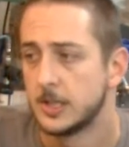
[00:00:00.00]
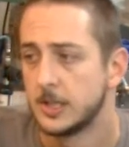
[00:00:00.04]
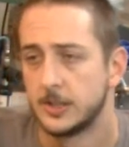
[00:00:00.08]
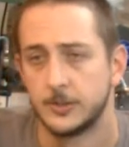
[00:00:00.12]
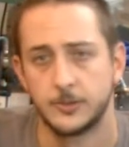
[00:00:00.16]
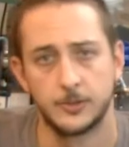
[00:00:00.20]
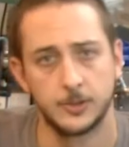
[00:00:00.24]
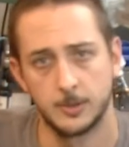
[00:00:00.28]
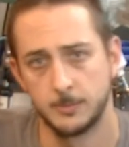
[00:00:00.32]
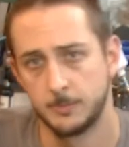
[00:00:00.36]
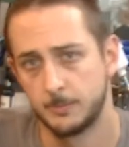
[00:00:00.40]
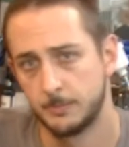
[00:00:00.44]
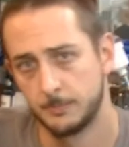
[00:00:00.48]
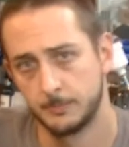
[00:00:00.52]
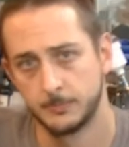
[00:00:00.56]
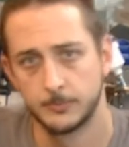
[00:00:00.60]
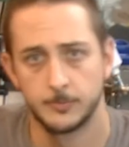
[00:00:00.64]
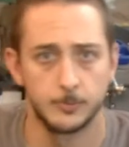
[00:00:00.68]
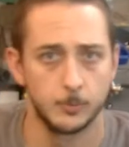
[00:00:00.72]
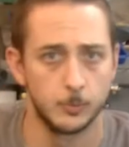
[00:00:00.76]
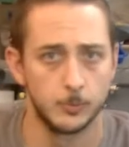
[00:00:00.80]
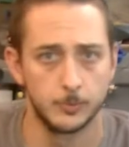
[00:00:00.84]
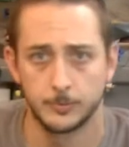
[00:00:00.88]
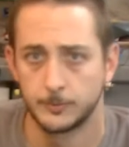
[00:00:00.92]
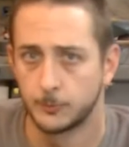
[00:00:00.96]
some
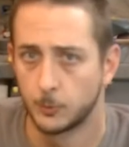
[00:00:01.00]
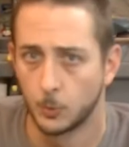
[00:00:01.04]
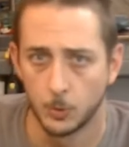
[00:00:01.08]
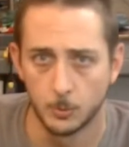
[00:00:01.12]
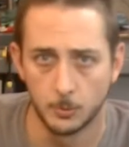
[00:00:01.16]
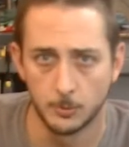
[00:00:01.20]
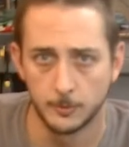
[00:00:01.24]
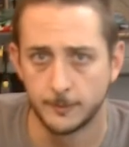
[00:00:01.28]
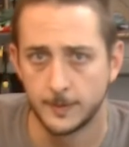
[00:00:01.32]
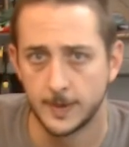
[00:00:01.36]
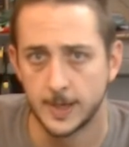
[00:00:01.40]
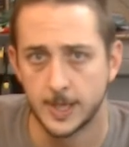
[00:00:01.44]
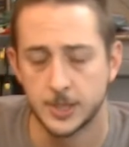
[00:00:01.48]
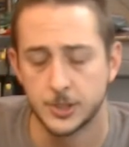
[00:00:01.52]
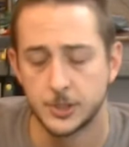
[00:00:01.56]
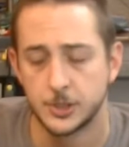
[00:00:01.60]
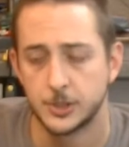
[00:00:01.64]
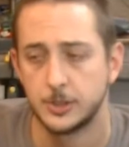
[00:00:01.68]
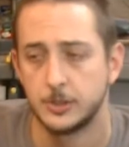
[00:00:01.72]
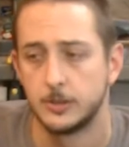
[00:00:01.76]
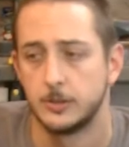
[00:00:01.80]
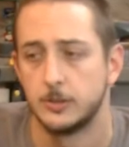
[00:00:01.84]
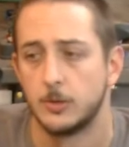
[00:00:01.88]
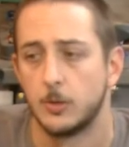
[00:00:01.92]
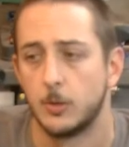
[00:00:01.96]
form or
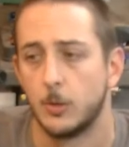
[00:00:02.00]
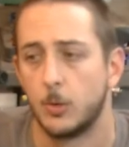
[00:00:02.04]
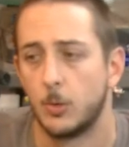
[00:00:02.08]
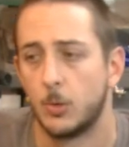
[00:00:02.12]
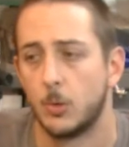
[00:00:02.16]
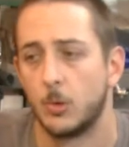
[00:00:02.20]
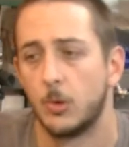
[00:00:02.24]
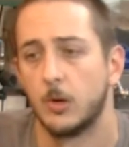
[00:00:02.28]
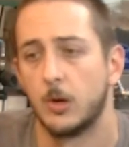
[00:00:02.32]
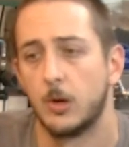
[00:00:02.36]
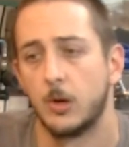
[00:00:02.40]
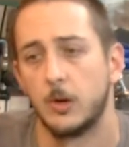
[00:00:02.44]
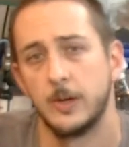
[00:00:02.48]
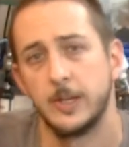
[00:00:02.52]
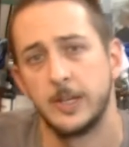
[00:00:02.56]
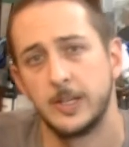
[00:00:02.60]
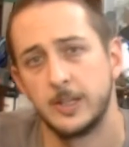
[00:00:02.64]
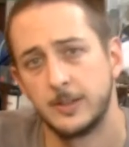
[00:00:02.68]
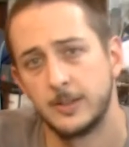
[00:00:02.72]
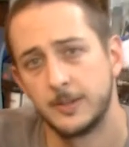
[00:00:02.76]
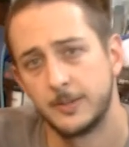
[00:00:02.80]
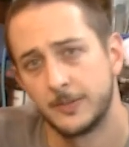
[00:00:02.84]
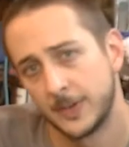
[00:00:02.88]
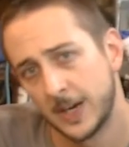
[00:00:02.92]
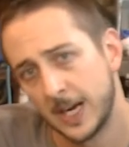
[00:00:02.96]
fashion, or are
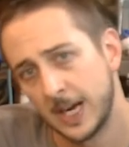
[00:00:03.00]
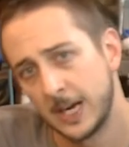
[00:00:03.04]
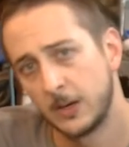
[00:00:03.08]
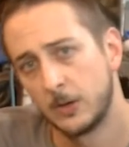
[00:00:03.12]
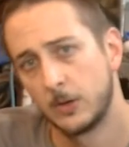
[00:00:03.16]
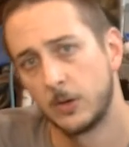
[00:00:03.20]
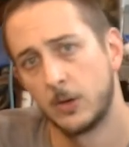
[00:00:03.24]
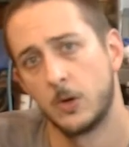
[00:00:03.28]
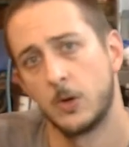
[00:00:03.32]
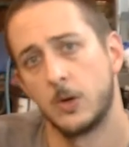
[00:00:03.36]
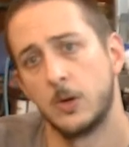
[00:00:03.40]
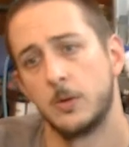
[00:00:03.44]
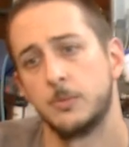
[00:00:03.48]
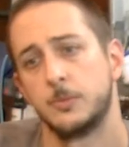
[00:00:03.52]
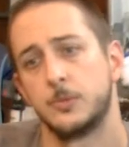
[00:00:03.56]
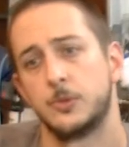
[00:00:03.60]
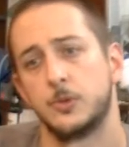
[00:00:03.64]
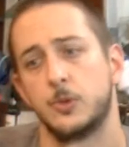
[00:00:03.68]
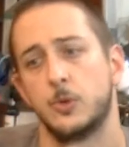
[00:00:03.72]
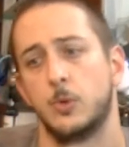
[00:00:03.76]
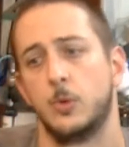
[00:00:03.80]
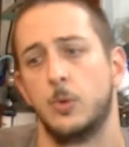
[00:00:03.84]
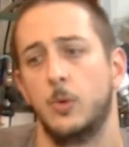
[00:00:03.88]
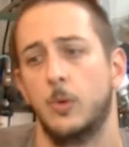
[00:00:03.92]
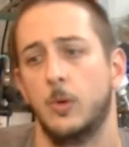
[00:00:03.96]
into
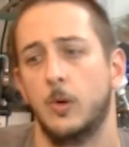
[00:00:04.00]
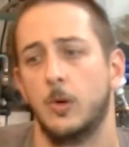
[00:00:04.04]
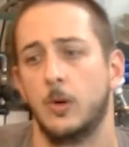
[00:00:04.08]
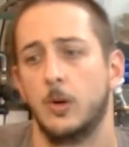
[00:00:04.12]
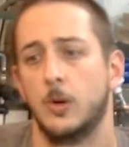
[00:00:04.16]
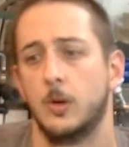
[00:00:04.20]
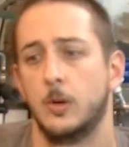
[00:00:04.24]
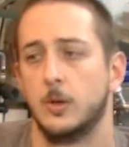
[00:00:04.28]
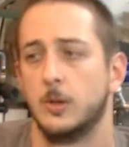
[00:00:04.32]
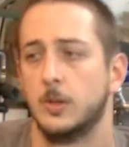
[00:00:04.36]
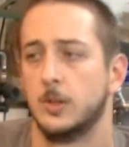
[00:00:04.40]
firearms, or